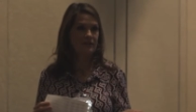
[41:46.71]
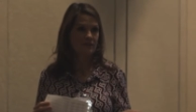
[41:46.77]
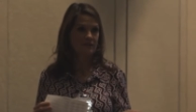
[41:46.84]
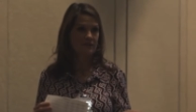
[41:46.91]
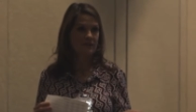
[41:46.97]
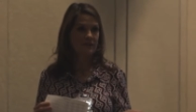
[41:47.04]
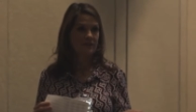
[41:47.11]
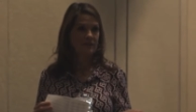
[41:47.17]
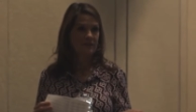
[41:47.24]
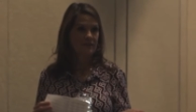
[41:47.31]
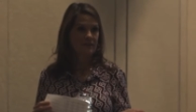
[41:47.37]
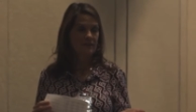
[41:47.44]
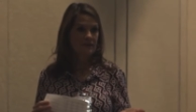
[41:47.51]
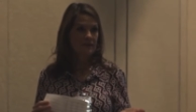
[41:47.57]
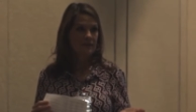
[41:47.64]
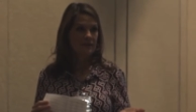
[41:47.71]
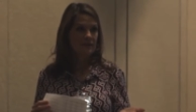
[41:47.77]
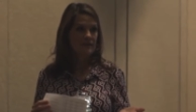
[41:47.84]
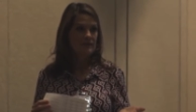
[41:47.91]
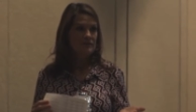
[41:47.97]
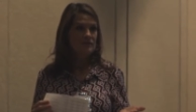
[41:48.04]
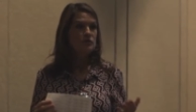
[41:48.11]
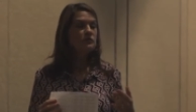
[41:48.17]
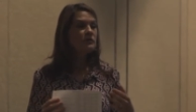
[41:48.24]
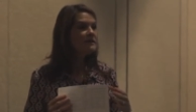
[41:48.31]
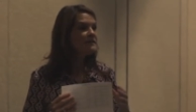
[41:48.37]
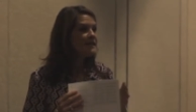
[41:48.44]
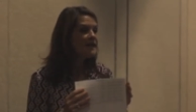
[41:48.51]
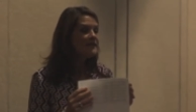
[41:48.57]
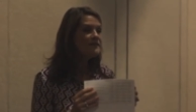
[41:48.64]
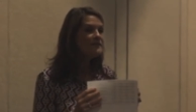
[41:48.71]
year? You can take